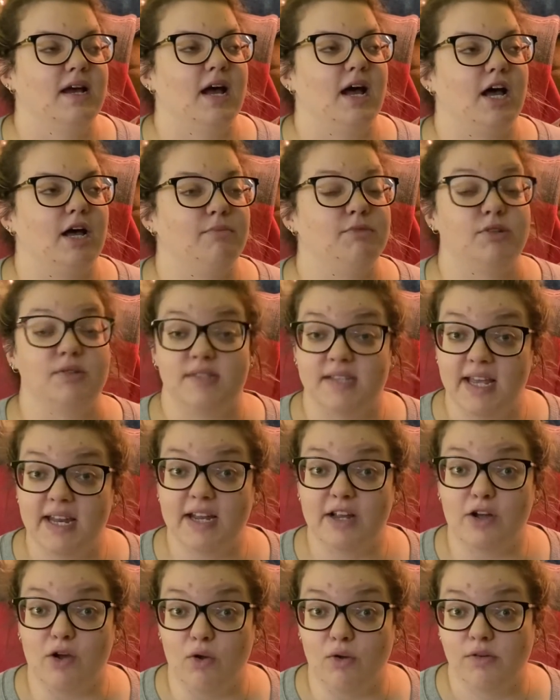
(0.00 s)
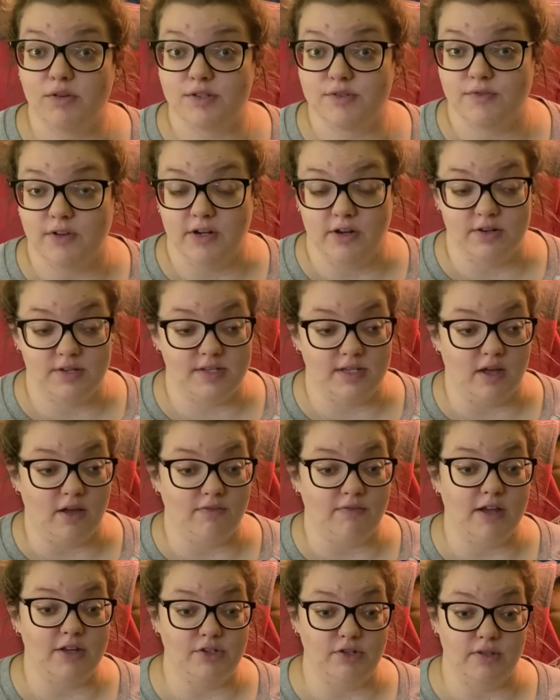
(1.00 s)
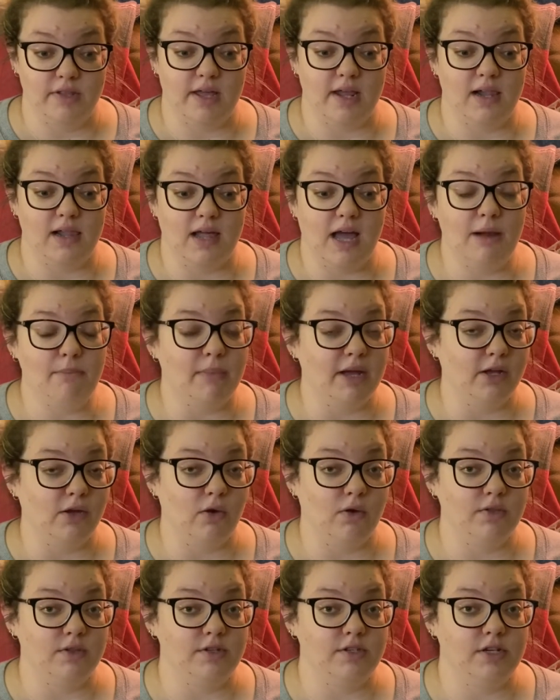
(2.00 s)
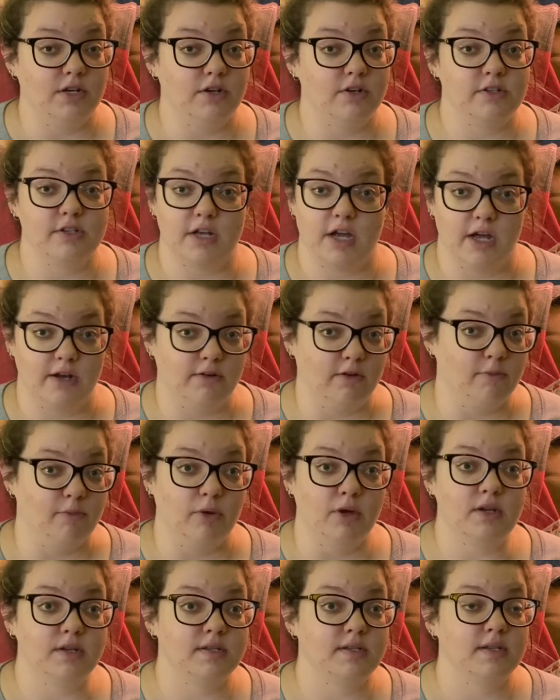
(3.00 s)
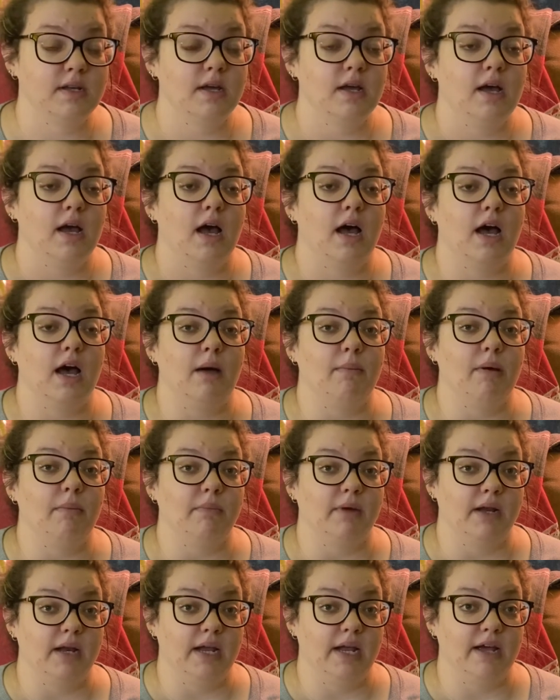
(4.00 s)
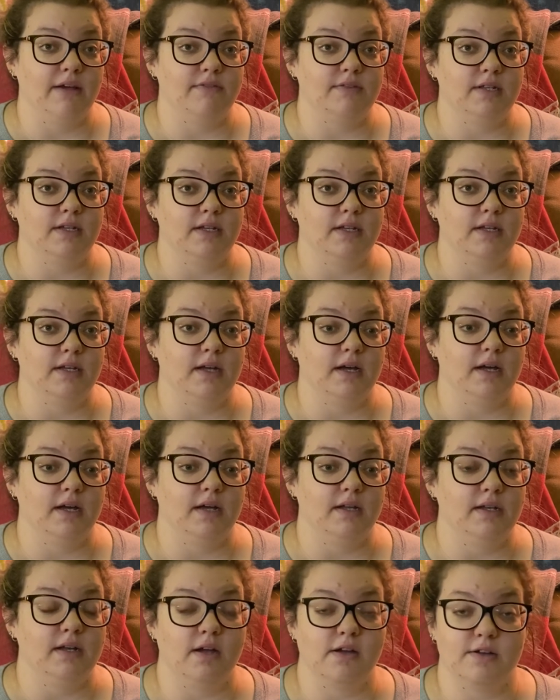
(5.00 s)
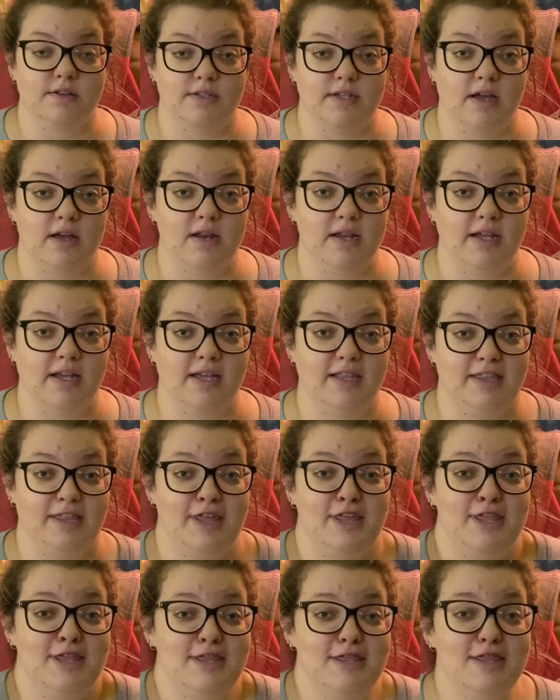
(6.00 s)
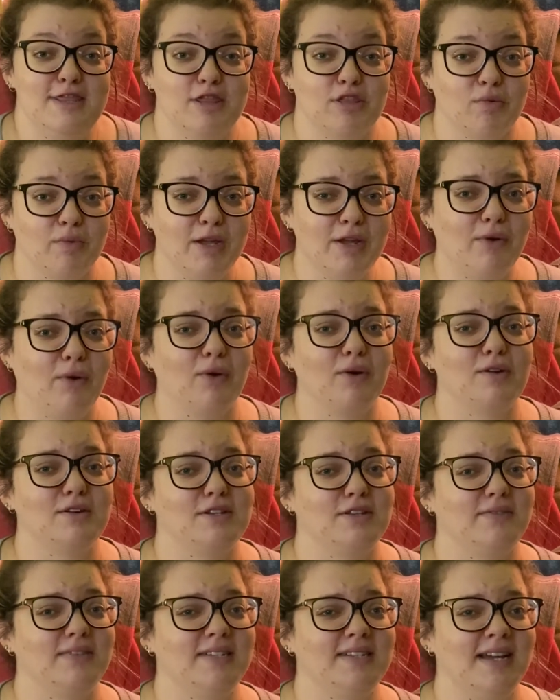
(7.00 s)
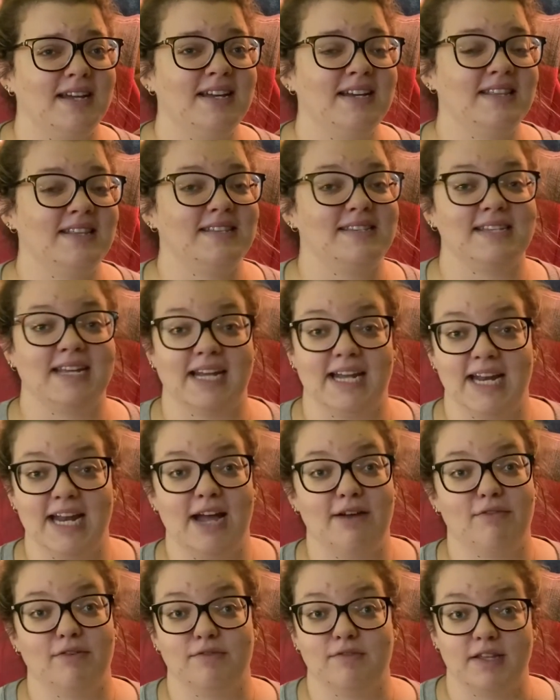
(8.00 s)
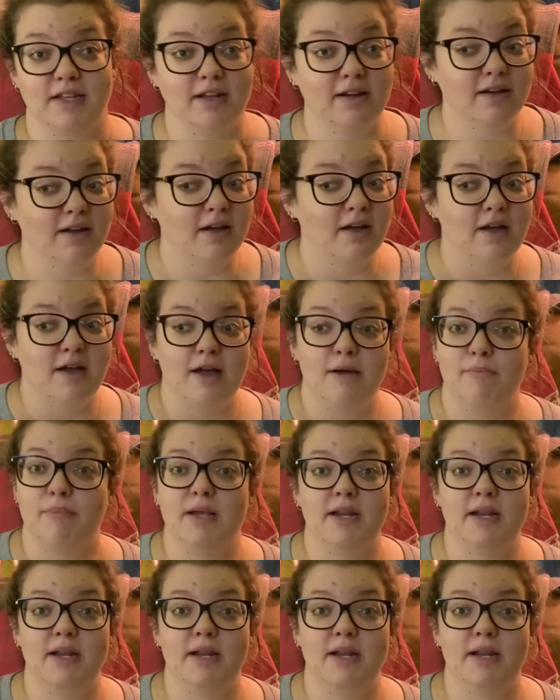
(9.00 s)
So setting goals for yourself. I do that a lot. My goal this year is 100 books. I'm going to have to knuckle down and get 3/4 of it done in the second half of the year, but